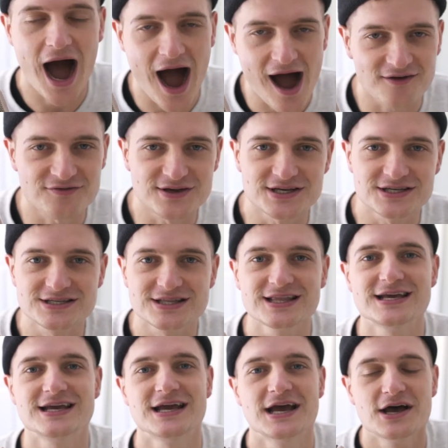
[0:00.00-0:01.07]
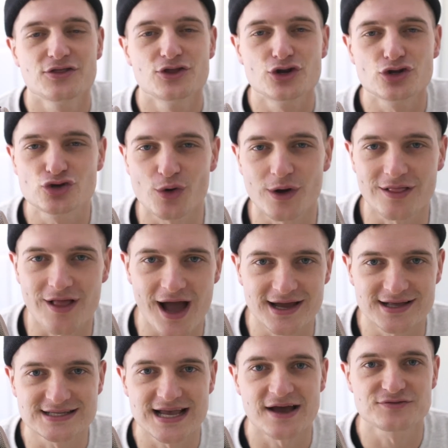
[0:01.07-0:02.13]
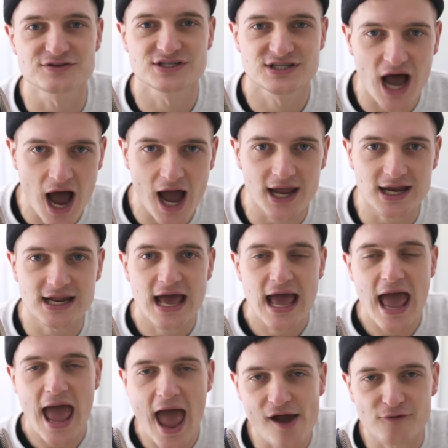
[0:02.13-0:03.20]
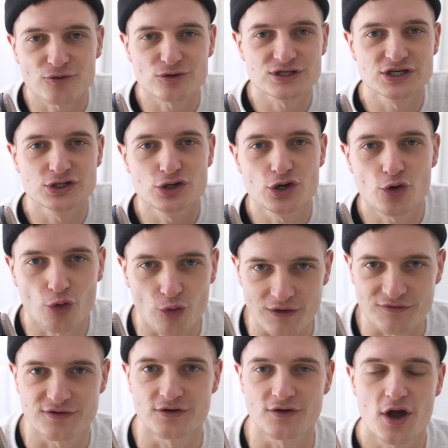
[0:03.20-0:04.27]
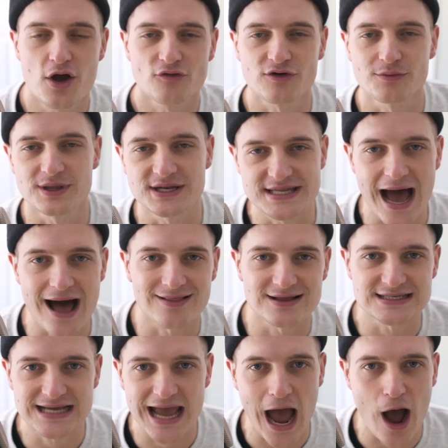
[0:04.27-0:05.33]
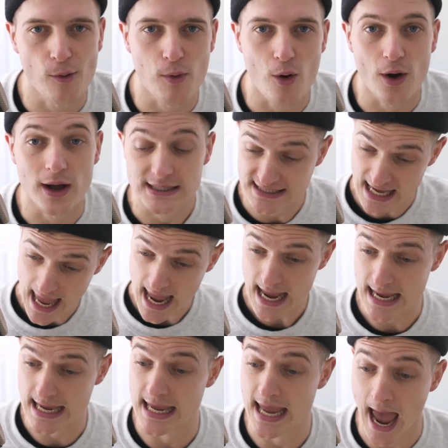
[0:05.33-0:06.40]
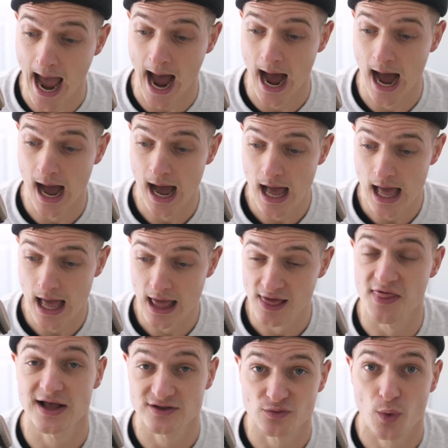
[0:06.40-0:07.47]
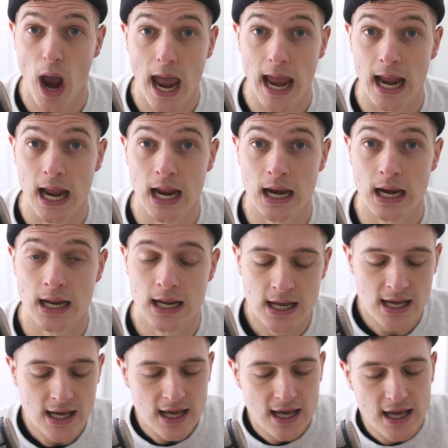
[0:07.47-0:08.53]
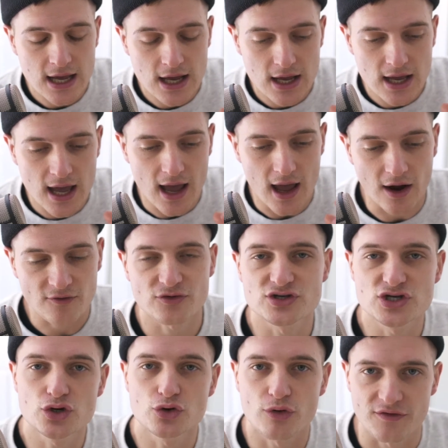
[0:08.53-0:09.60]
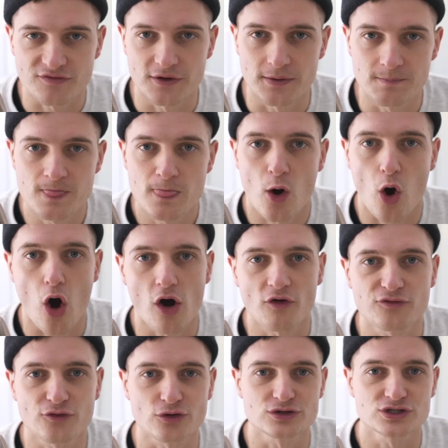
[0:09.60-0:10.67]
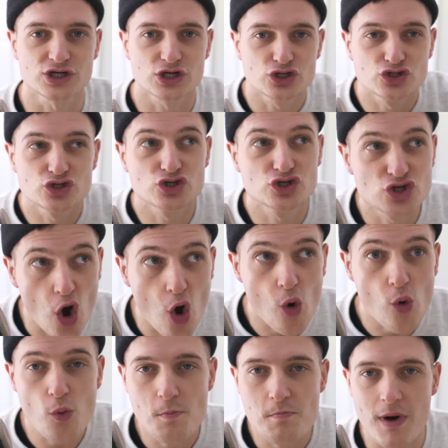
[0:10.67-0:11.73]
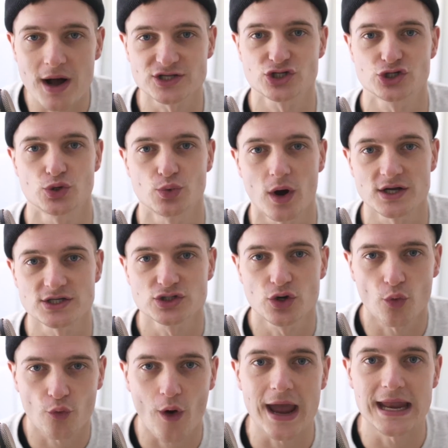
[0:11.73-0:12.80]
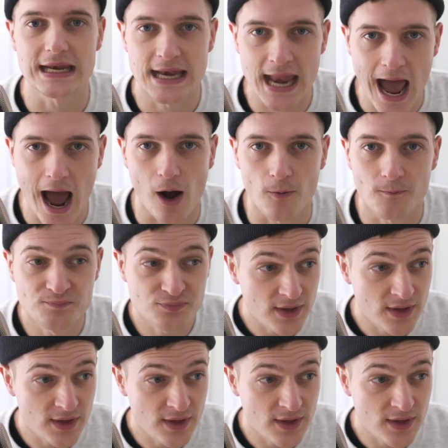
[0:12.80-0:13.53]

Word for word: Obviously, the Detroit Lions have signed Everson Griffen from the Dallas Cowboys. Yeah, that's right. Everson Griffen offers so much to us right now.